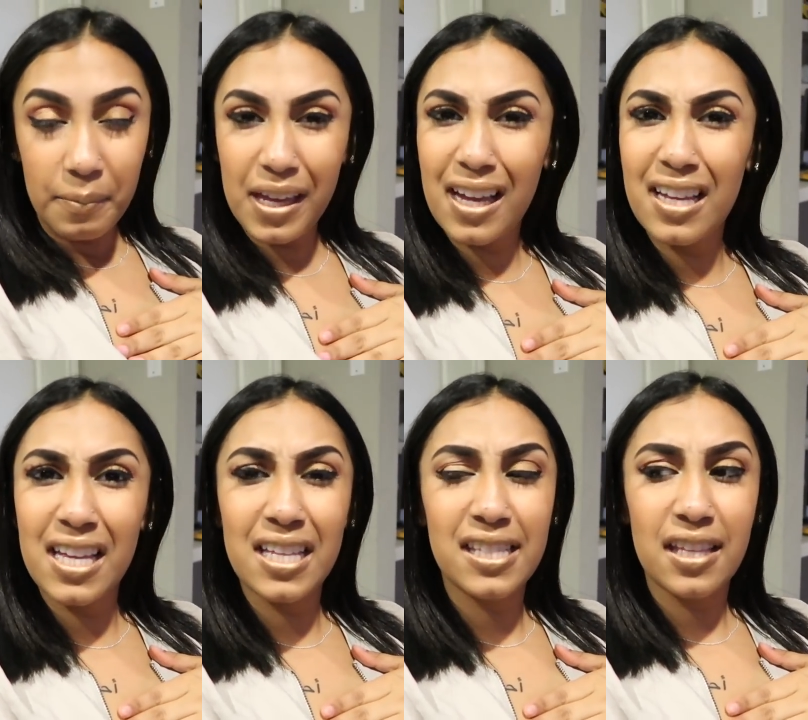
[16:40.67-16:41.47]

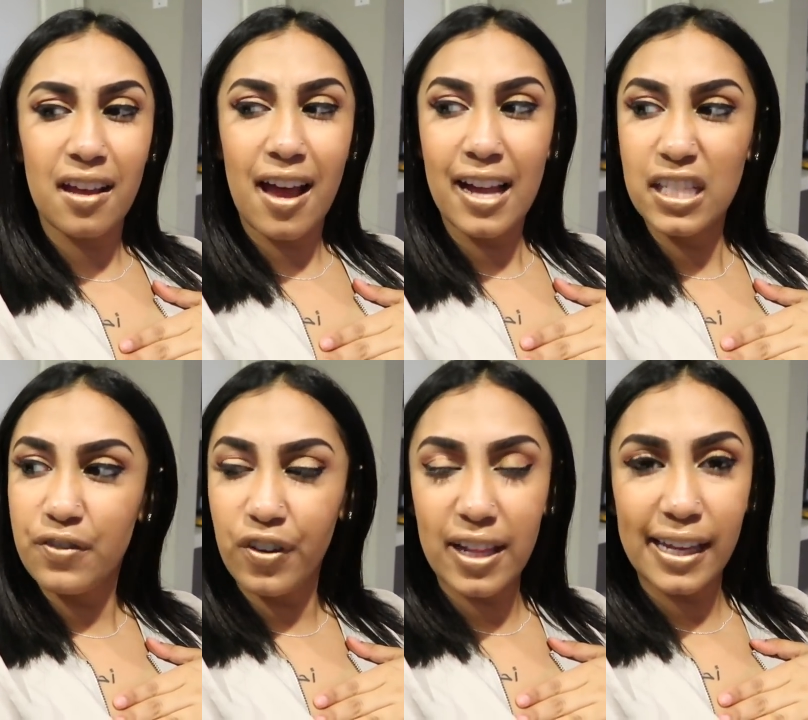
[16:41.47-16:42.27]
because I
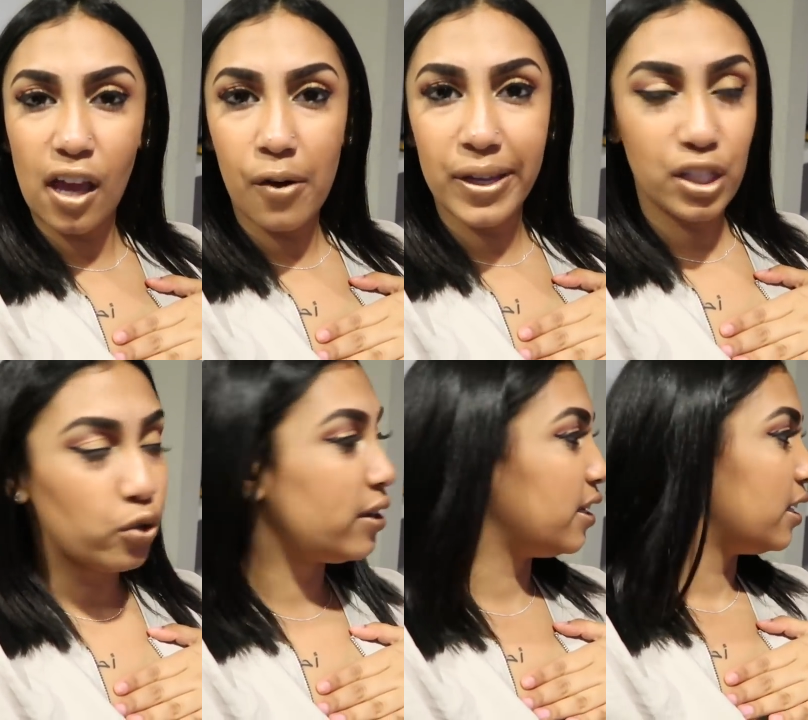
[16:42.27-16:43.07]
just feel like y'all would
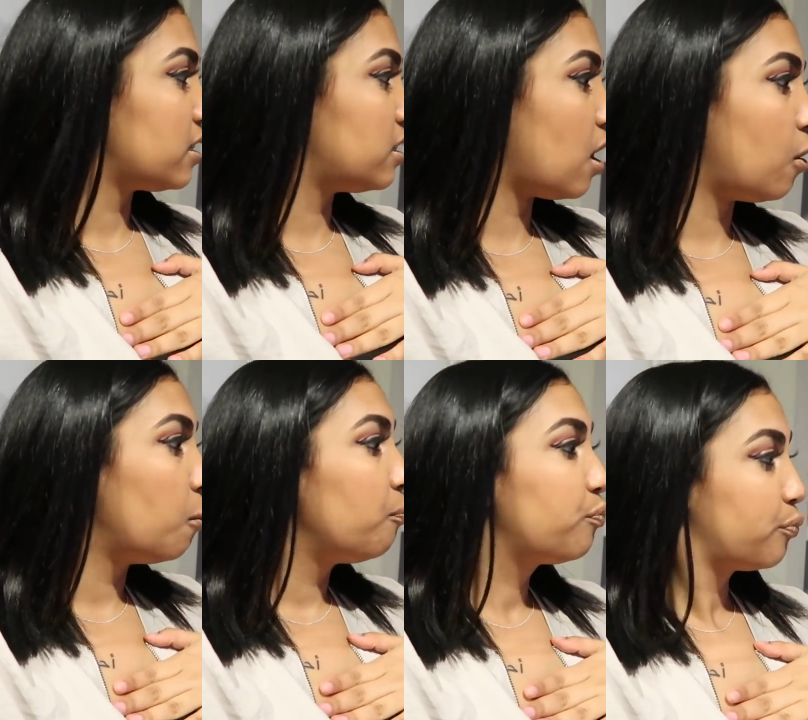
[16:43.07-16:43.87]
enjoy this.
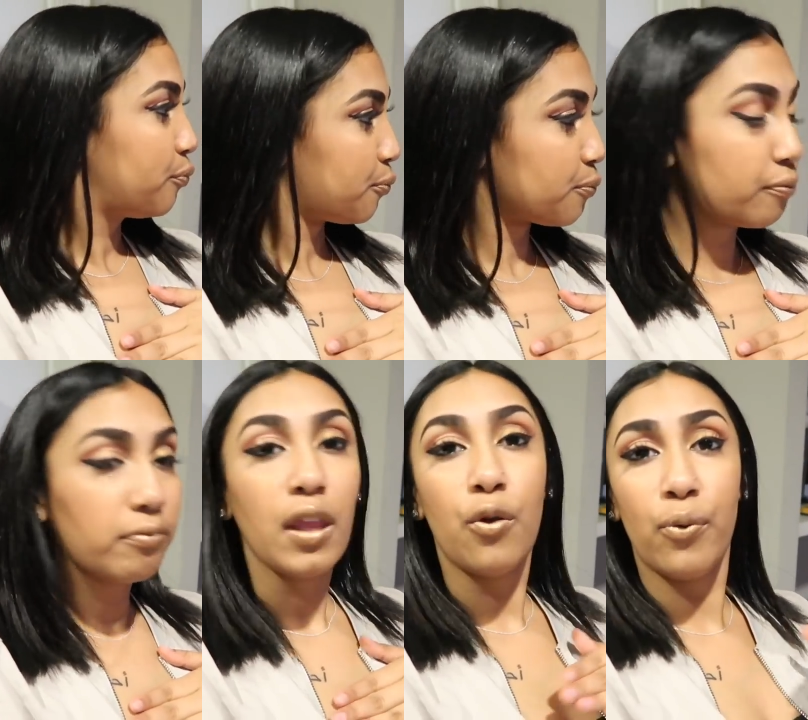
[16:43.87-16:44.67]
So,
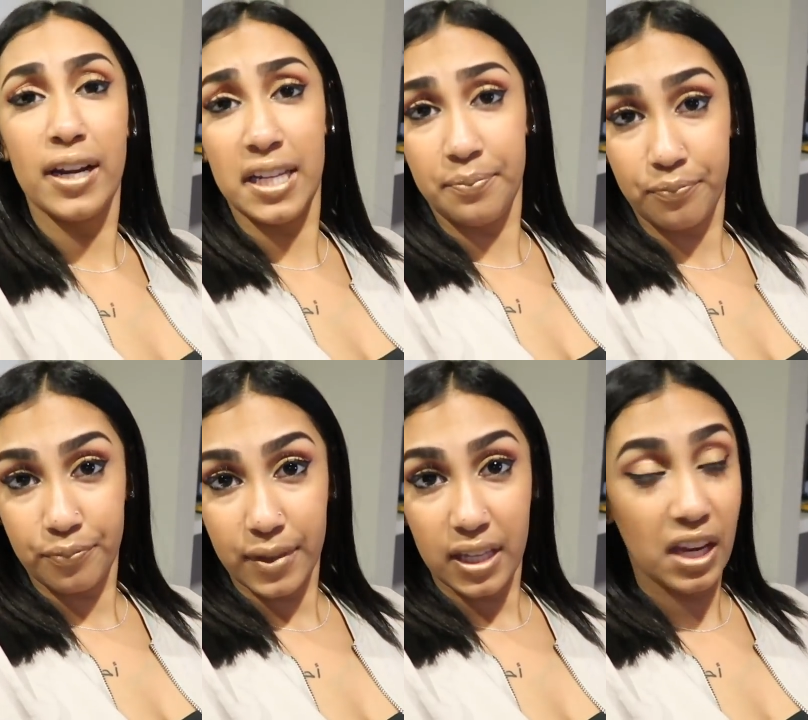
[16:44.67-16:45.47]
ready?
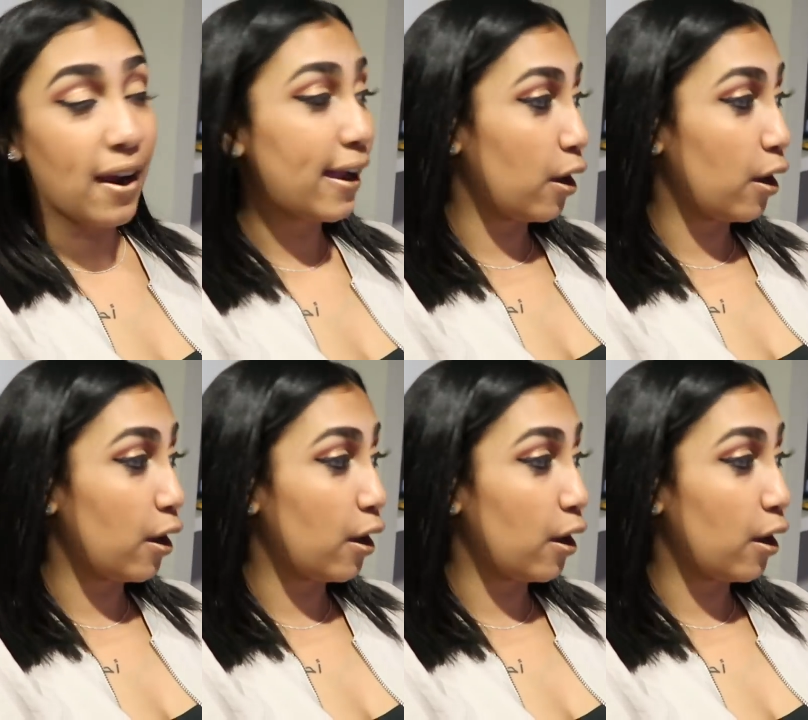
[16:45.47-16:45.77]
Here I